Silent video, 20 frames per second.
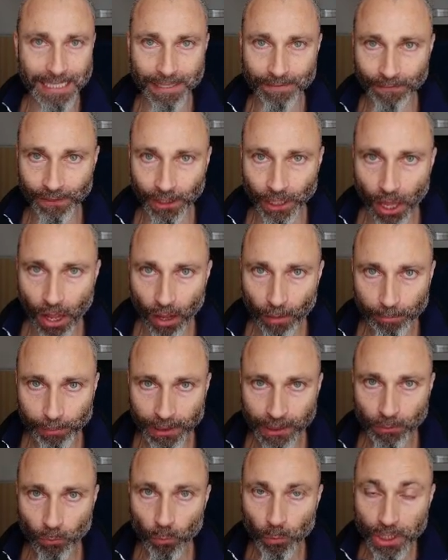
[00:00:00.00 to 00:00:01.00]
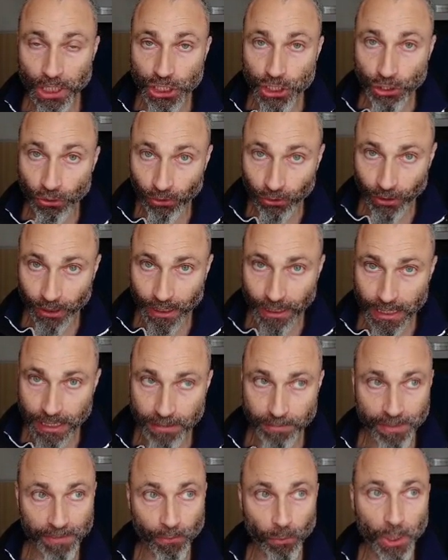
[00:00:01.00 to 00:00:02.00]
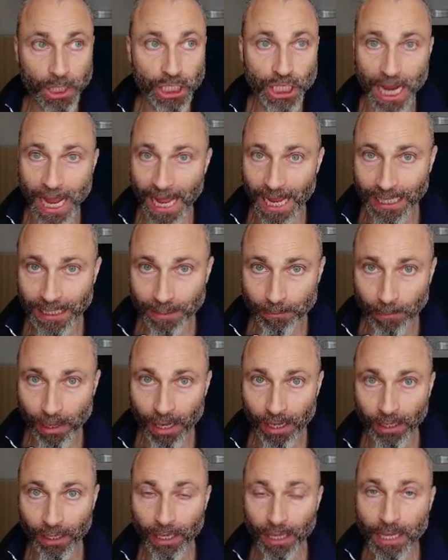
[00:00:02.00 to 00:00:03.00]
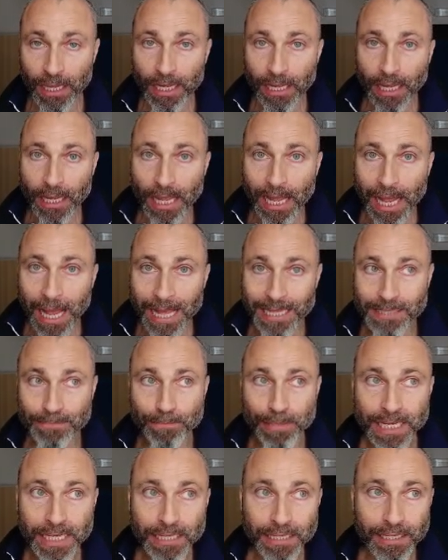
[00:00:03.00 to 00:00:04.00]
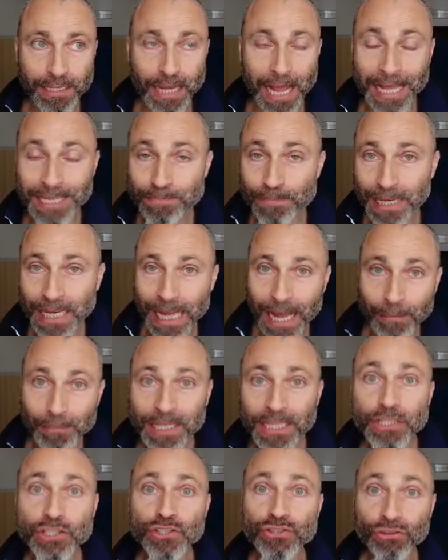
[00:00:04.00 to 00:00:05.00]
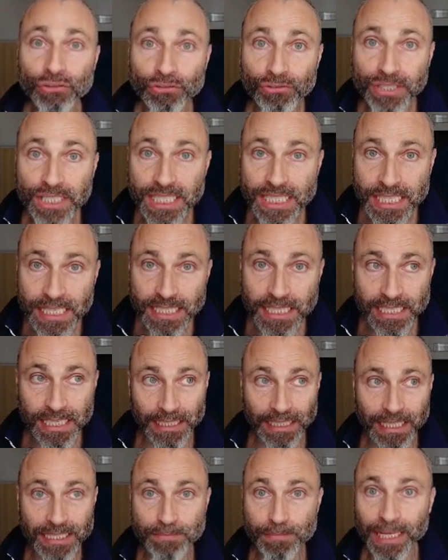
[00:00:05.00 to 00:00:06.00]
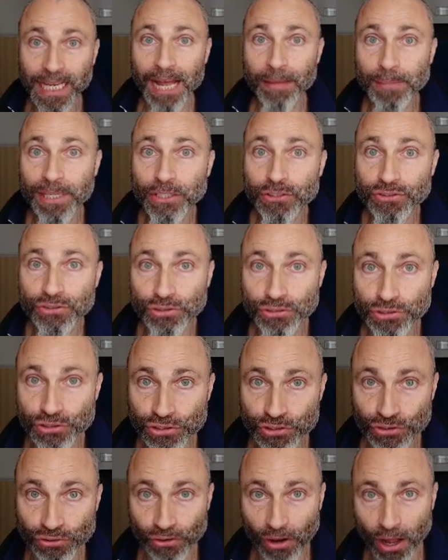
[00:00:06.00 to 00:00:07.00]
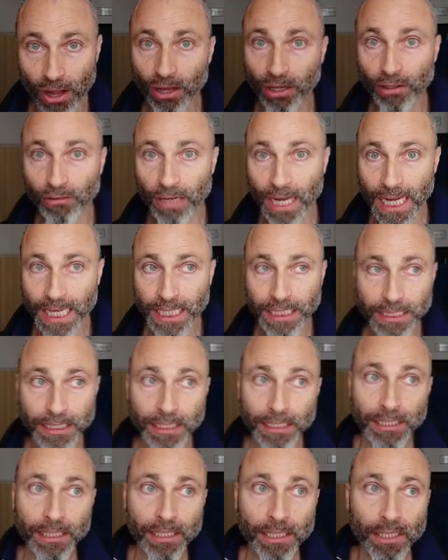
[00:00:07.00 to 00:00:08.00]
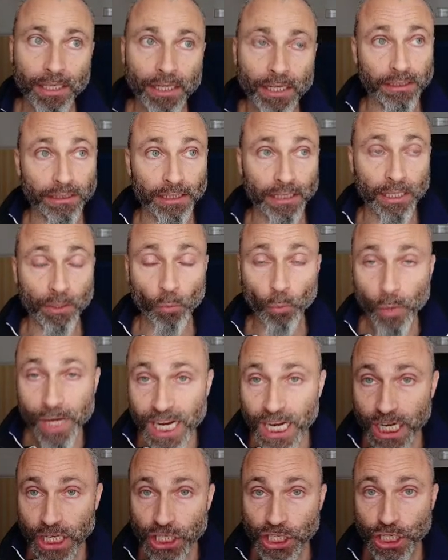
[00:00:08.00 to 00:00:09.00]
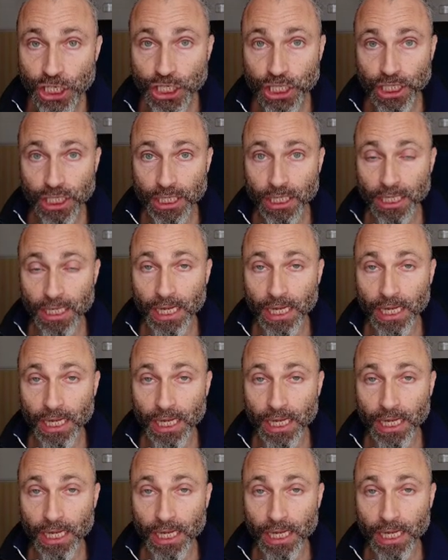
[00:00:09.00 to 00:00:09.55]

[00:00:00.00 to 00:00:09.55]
developed, in which organism, in which animal has been, has becoming so resistant, has becoming so strong, right? in which